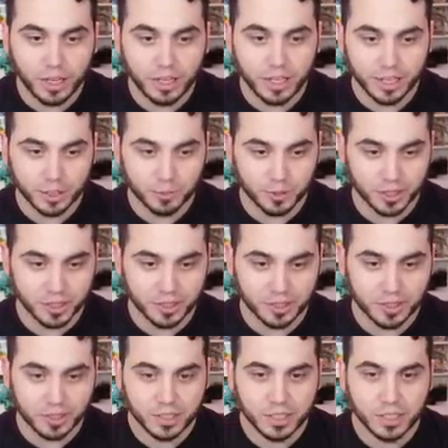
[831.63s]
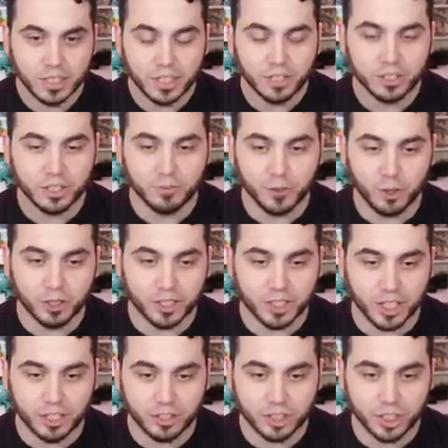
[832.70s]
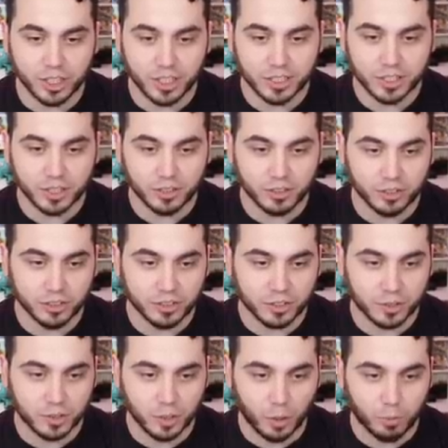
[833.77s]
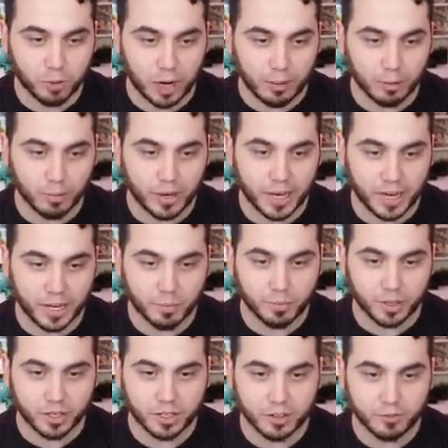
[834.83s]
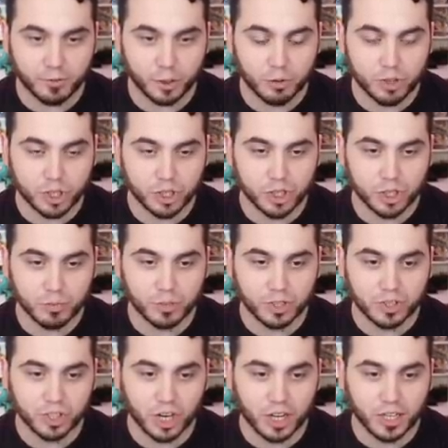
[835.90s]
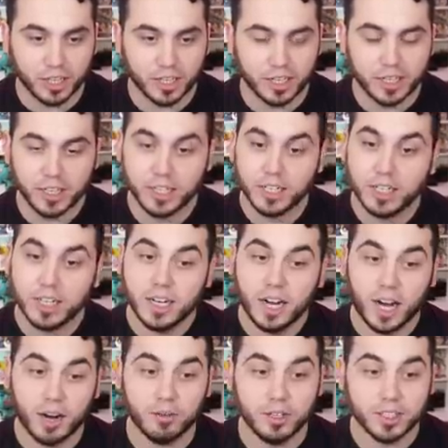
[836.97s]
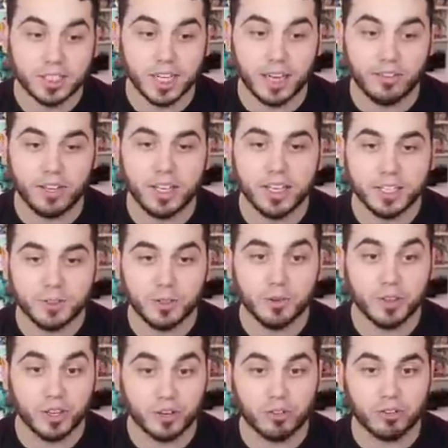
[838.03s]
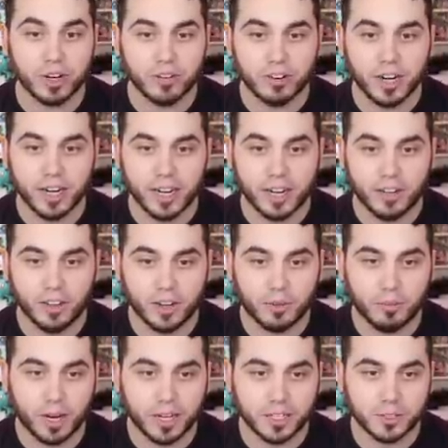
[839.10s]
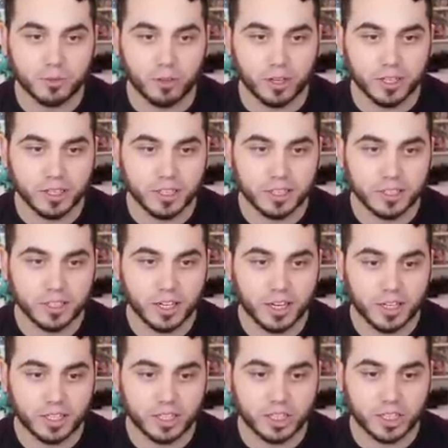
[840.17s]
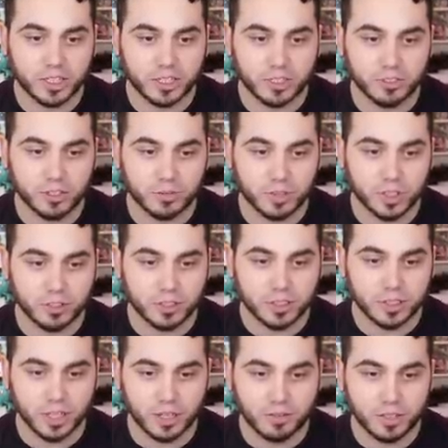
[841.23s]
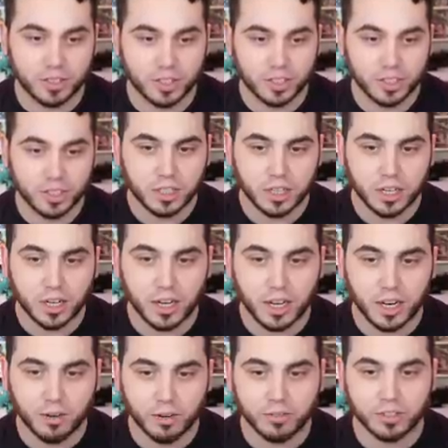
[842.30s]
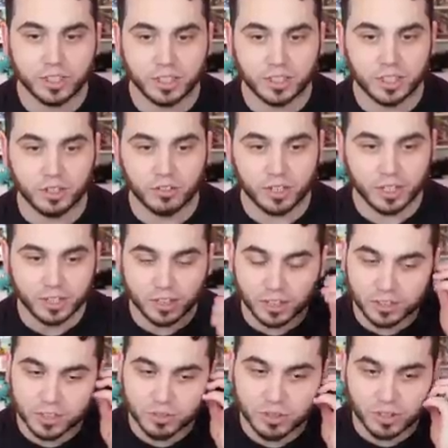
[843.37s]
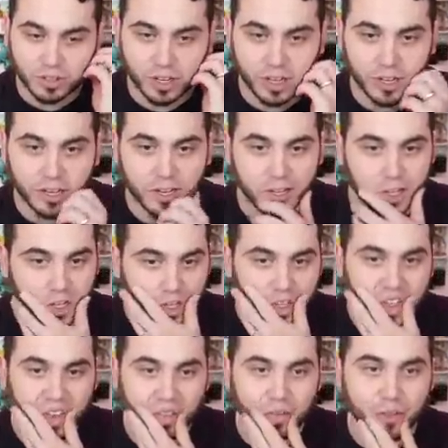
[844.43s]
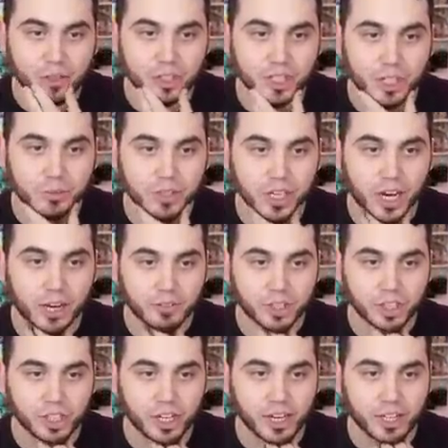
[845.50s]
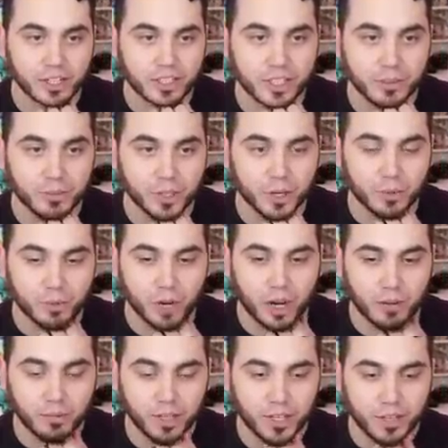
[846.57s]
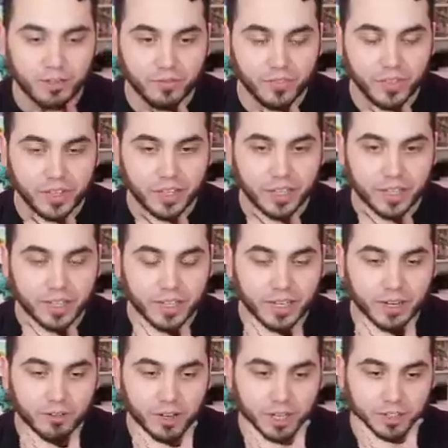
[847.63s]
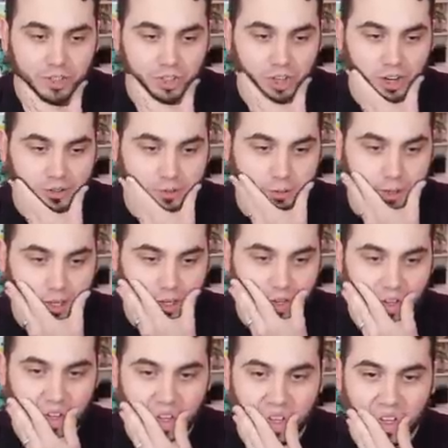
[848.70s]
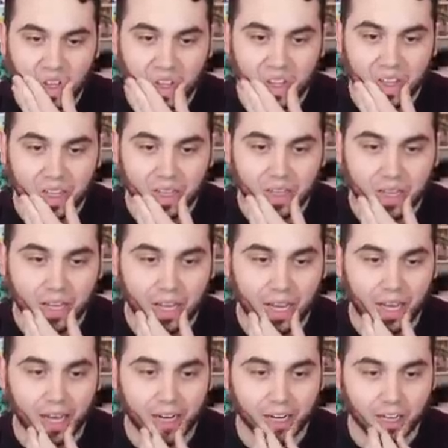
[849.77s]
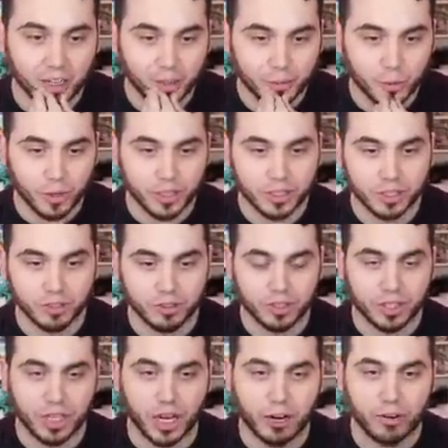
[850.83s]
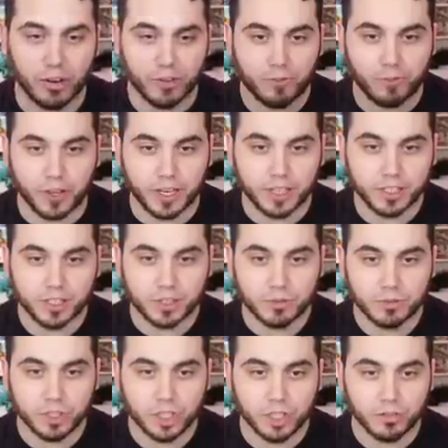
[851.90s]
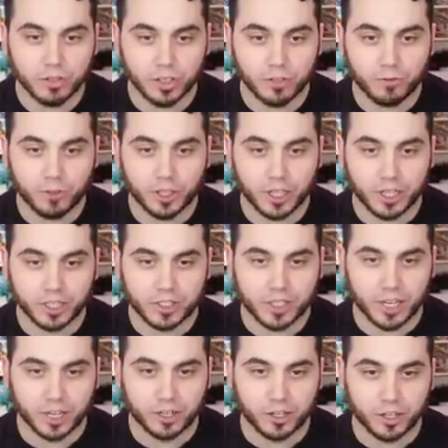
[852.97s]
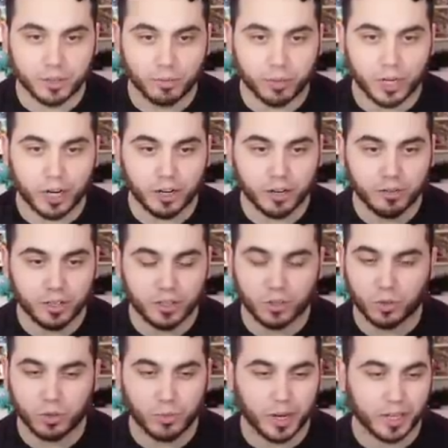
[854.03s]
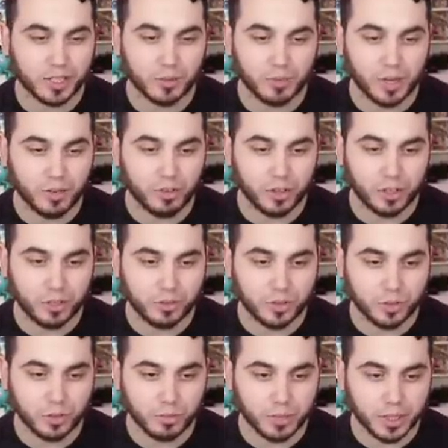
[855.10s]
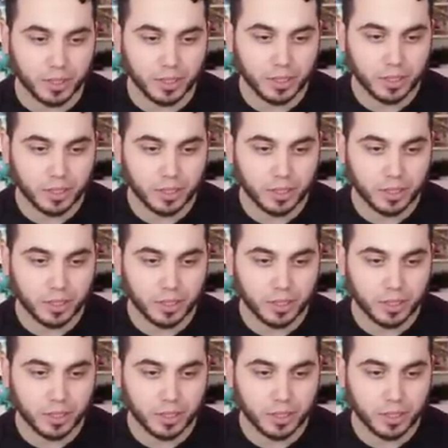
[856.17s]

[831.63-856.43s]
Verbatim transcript: Yes, please. Here's a focus energy that's a little, little problematic, but confusion should be solid. I will say, if he hits me with a crit right now that a minus one, he's got a chance to do some serious damage. Uh, we resist low kick though, so we're okay. Confusion comes off, should knock out the timber, no problem. And what else you got for me? And Eclipse wants to learn Scary Face, which I don't really feel like is that good, but I'll get rid of Torment because I'm never going to use Torment.